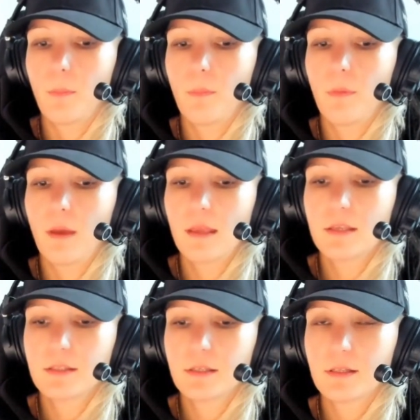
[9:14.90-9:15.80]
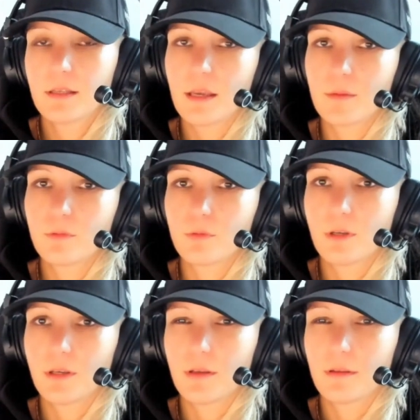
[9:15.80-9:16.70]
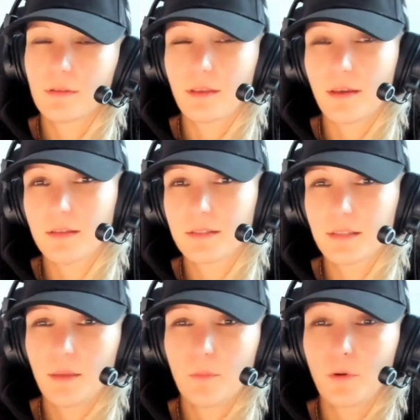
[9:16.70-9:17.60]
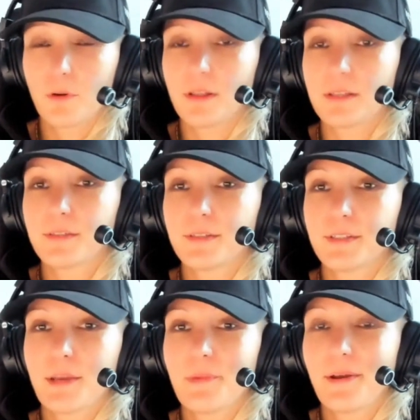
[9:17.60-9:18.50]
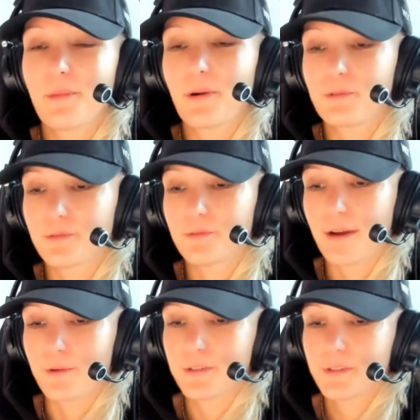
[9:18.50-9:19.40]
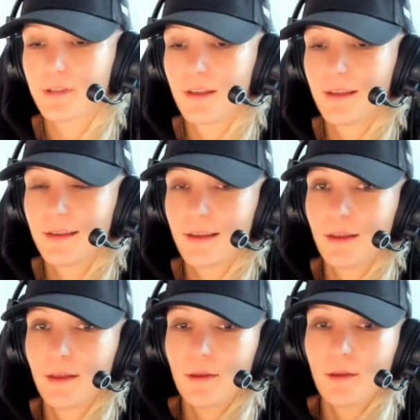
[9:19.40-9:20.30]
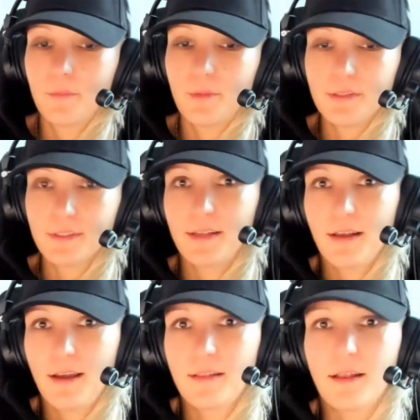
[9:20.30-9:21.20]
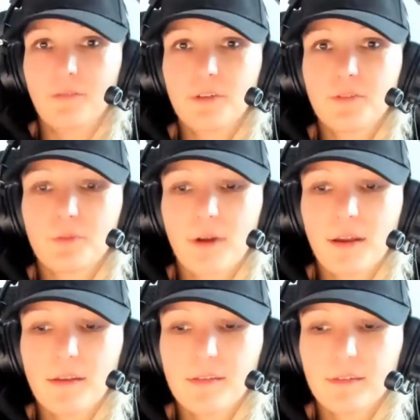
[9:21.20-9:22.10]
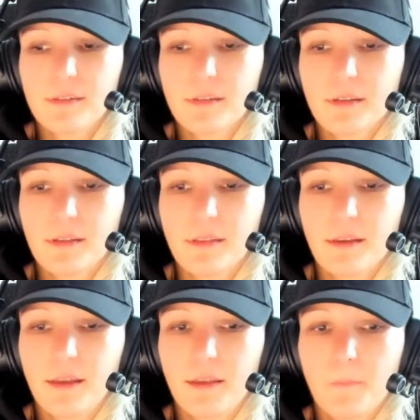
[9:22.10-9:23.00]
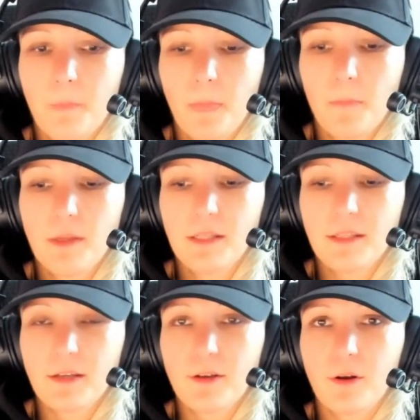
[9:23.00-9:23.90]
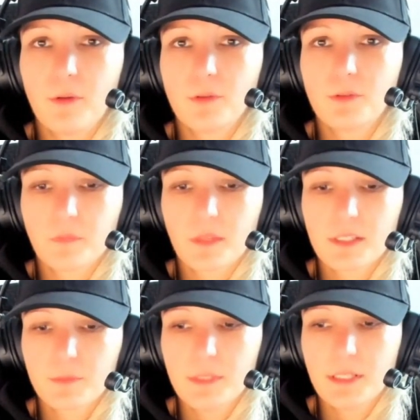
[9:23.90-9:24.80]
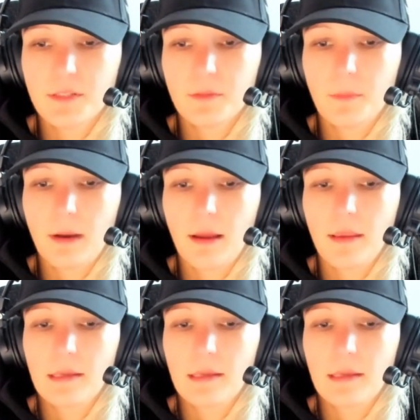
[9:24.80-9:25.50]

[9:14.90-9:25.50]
basically kept working the same, more or less the same amount of hours. Because I love it, right? And I made it a goal to split my